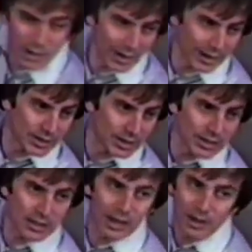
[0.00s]

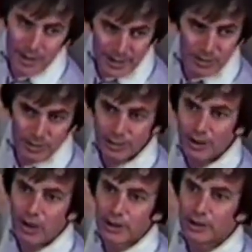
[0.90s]
conscience, get honest with
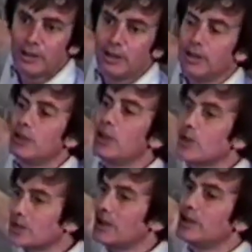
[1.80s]
God,
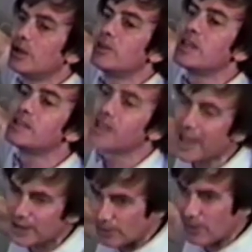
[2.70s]
usually do the
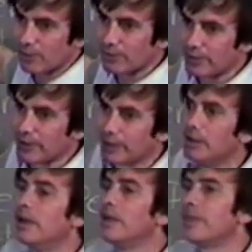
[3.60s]
exact wrong thing.
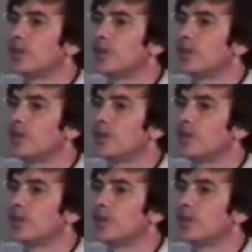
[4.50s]
They